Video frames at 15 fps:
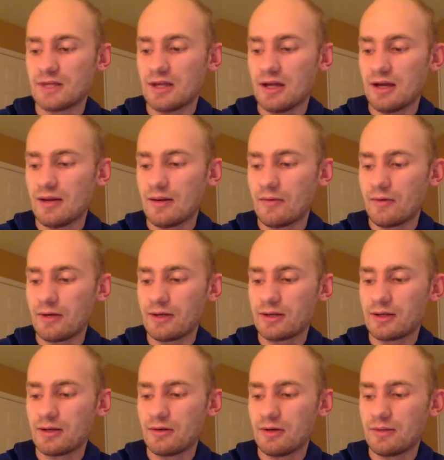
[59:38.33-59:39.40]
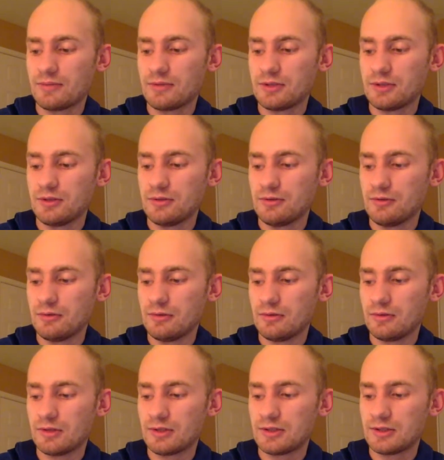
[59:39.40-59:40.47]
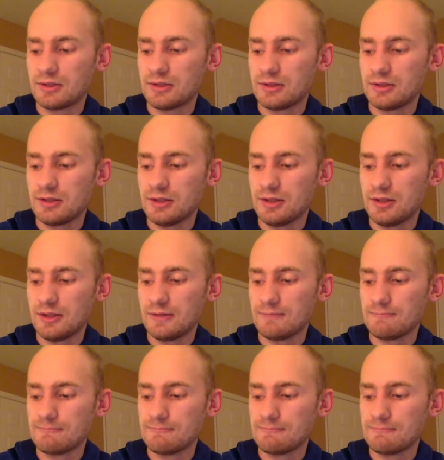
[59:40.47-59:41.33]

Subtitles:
I wanted to go up to, let's see.